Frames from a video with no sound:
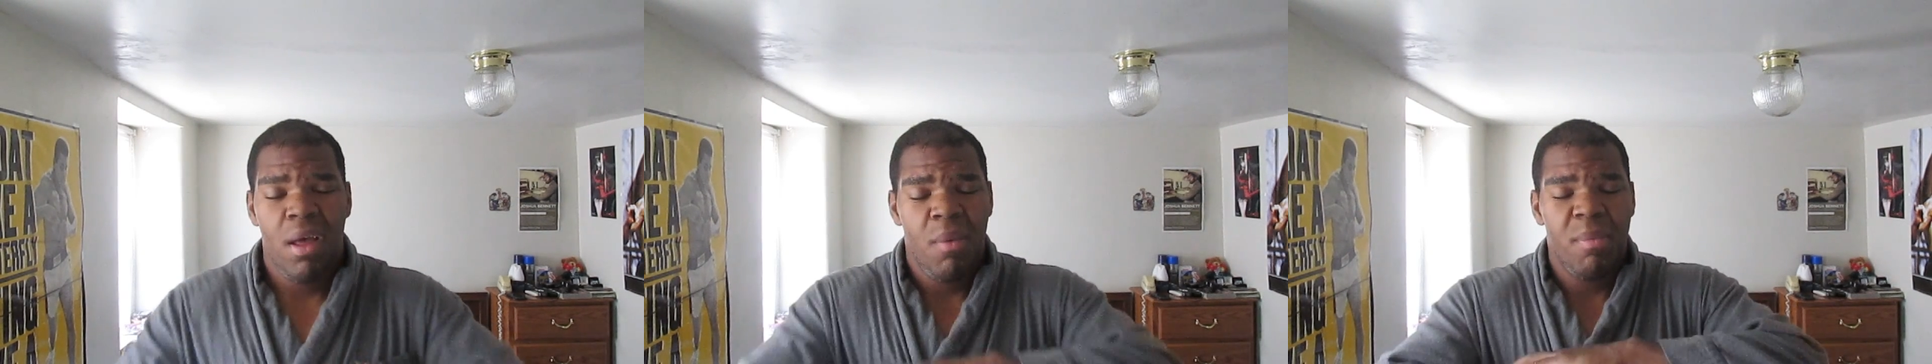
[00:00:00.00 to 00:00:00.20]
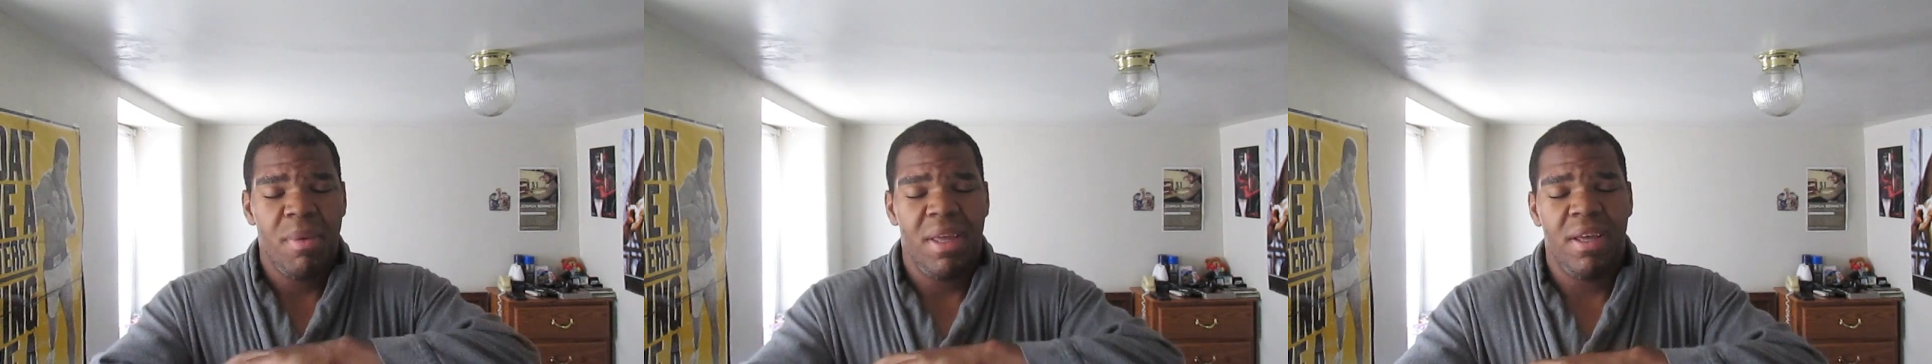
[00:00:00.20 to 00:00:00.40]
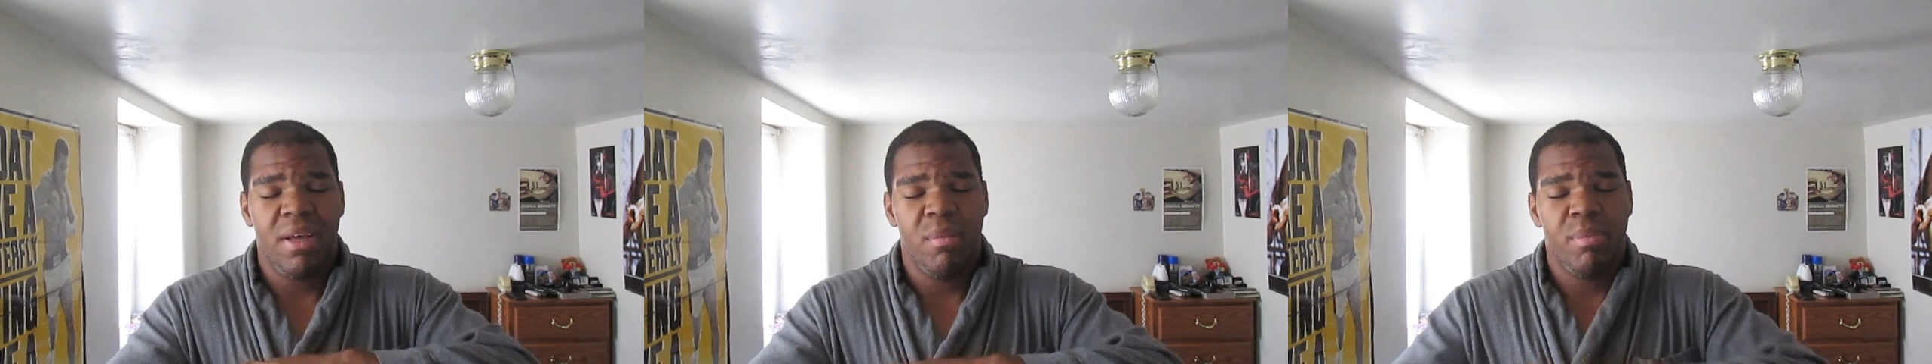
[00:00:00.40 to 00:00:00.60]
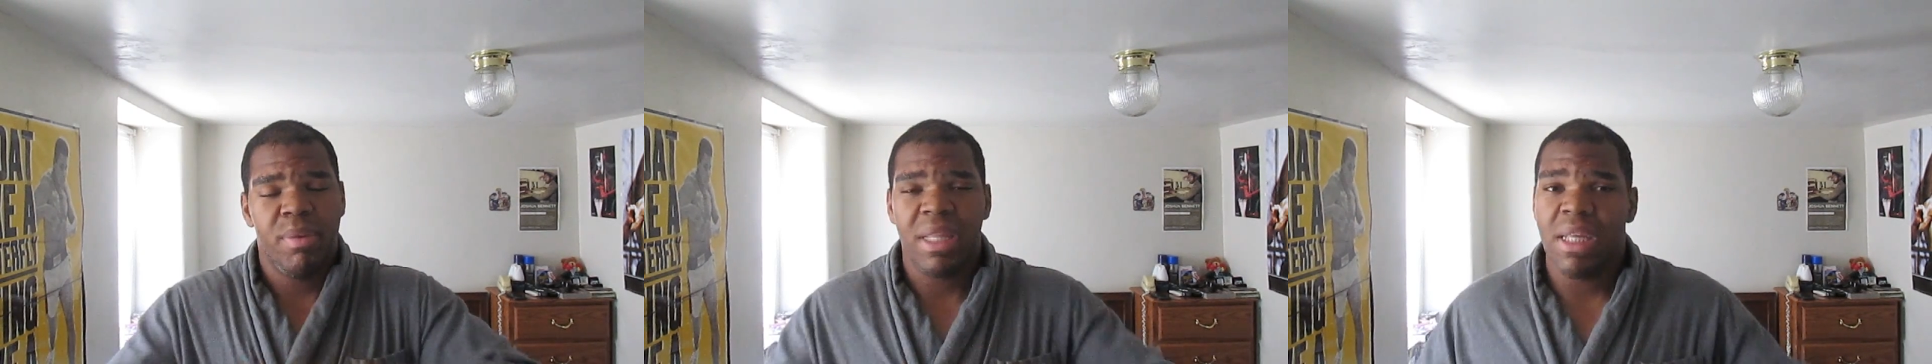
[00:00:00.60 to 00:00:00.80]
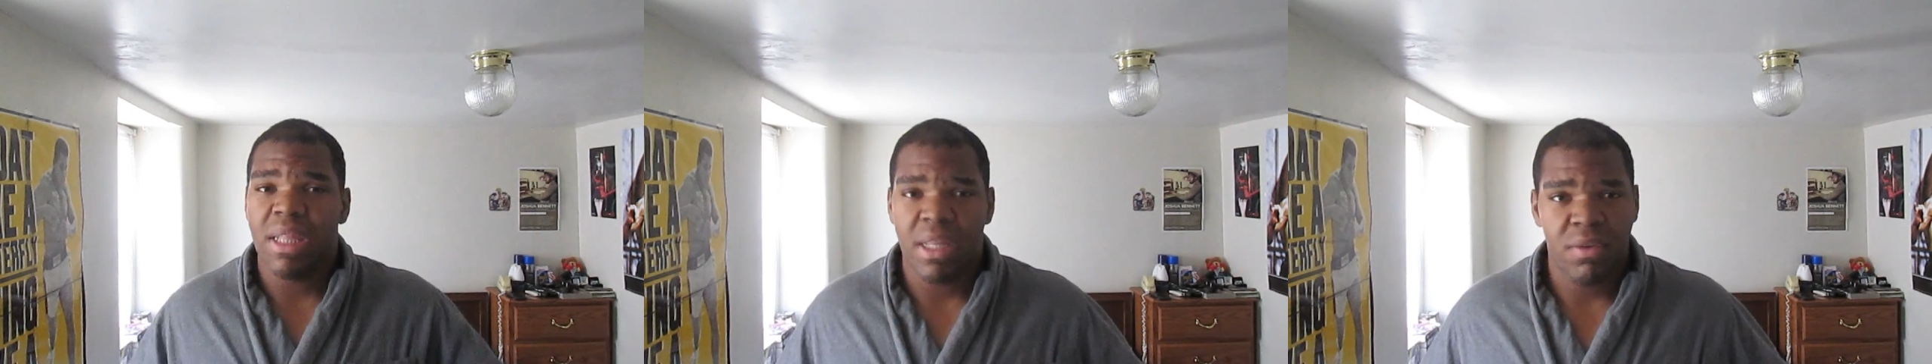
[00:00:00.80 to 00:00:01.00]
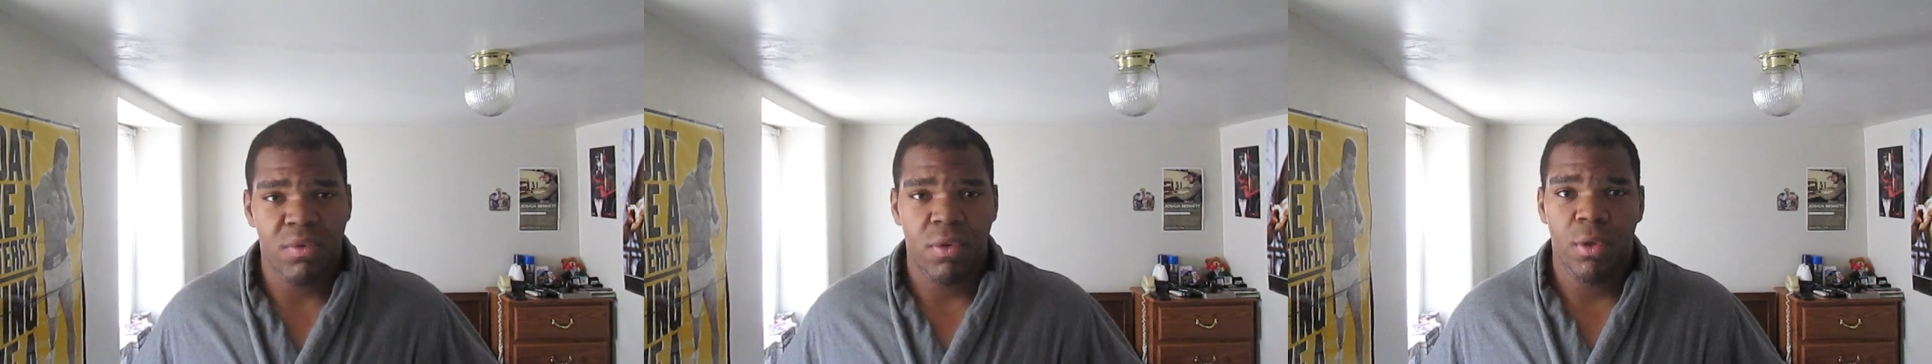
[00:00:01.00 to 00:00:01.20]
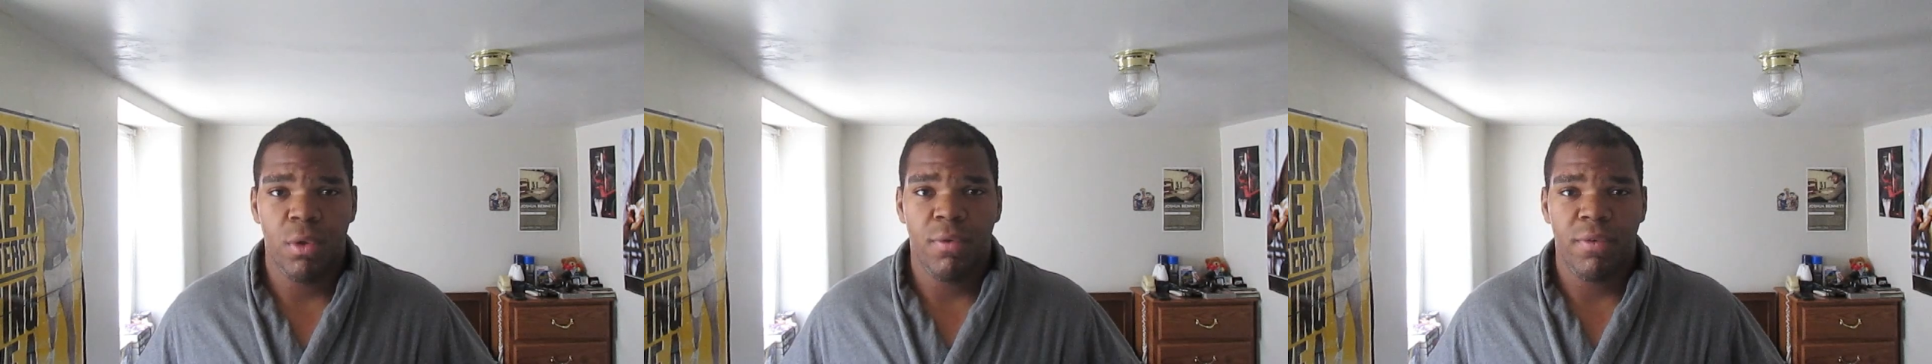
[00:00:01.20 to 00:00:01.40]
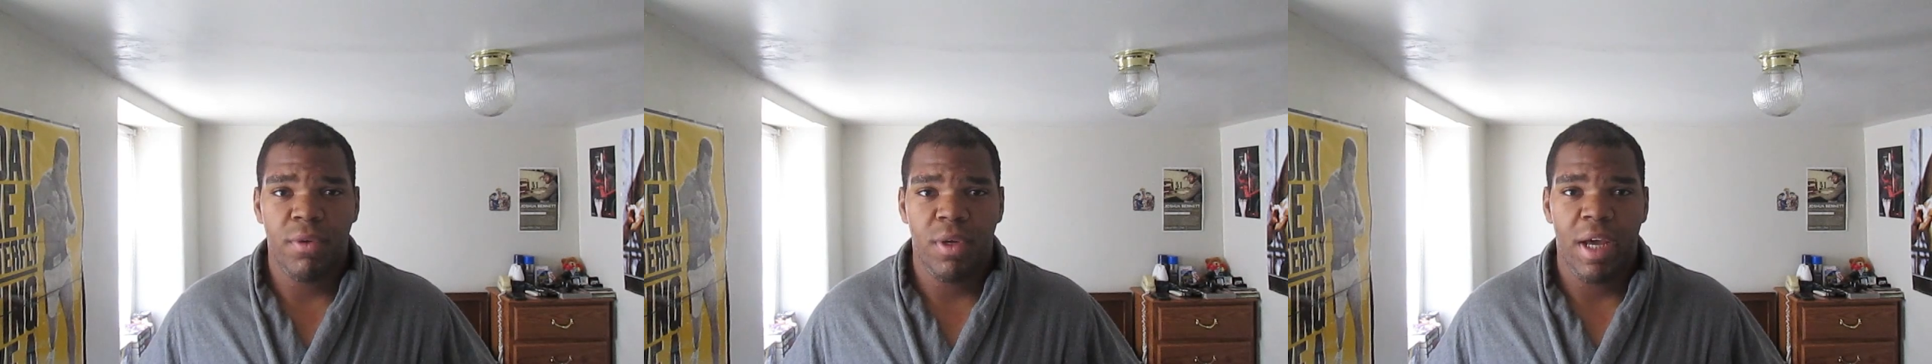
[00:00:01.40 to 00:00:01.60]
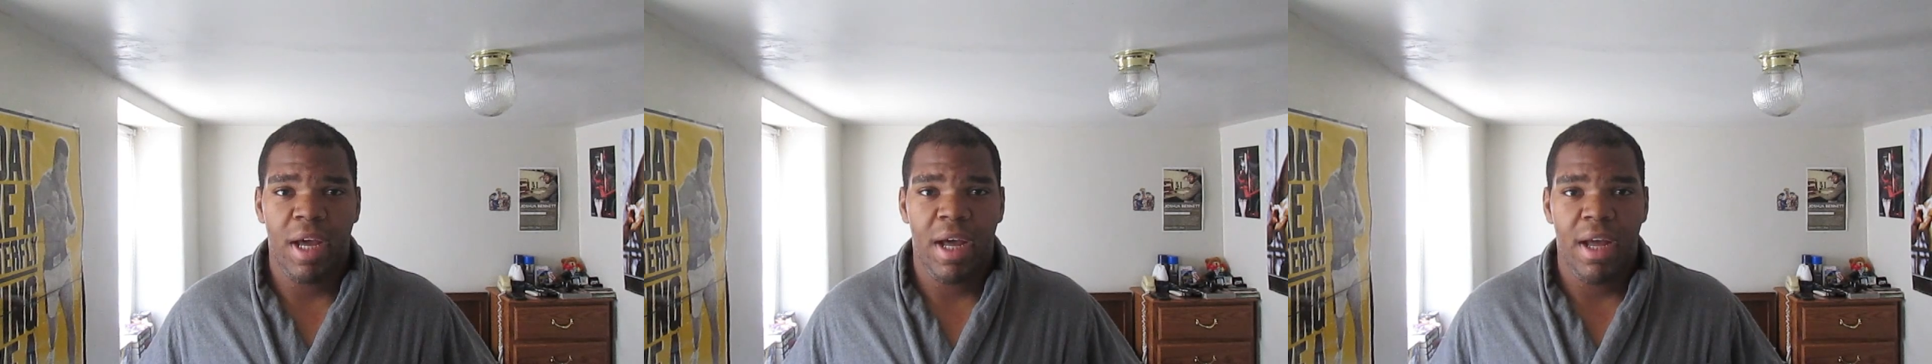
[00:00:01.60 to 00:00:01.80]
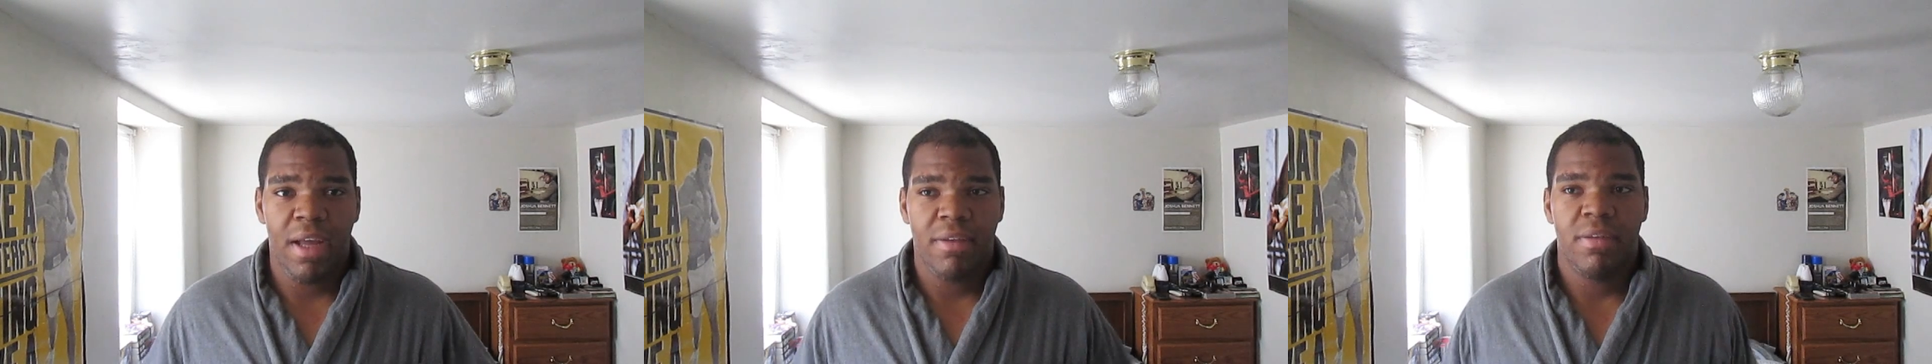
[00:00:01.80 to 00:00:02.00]
be completely real with you
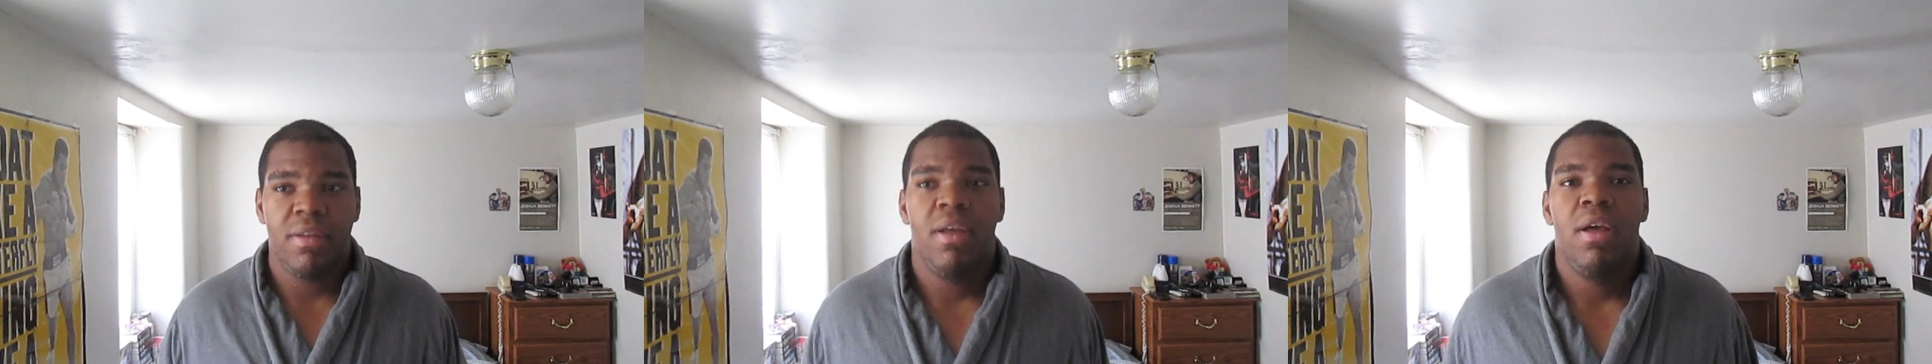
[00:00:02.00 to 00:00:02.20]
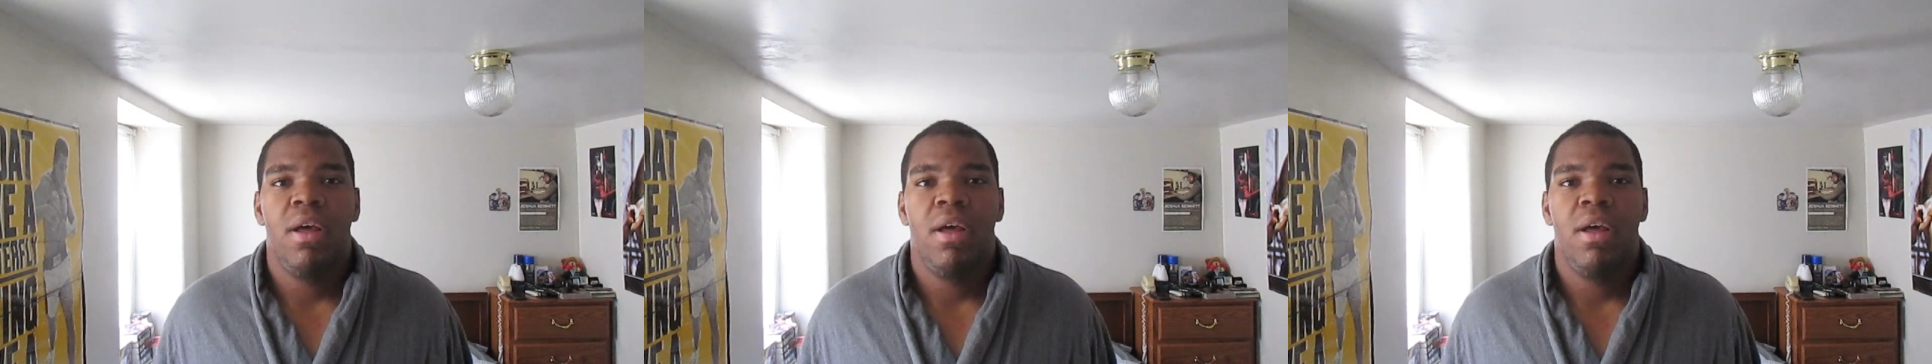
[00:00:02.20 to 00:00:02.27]
guys.